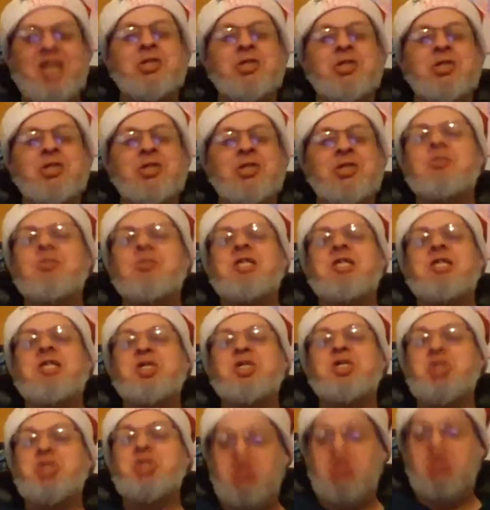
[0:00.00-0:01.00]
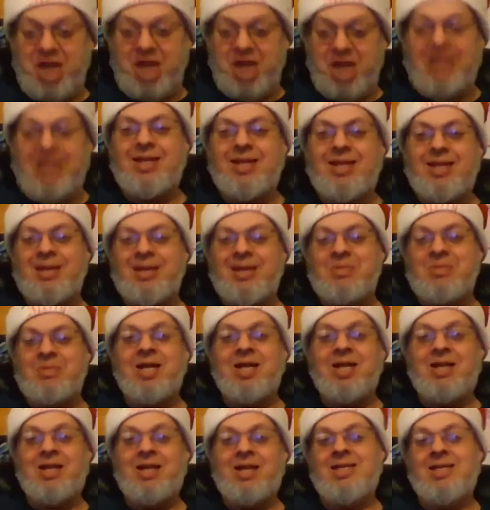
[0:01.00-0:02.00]
Joe was the shit. I'm
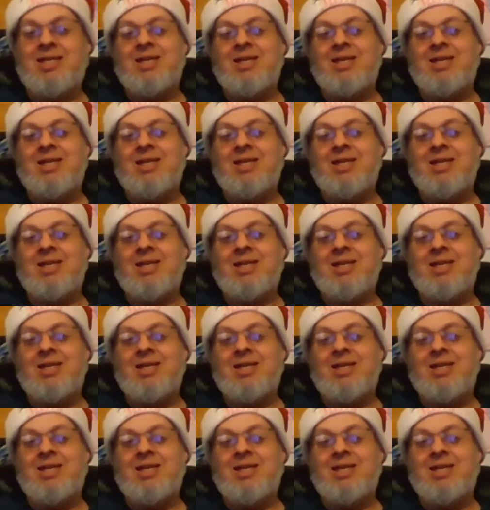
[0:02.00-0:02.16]
telling you.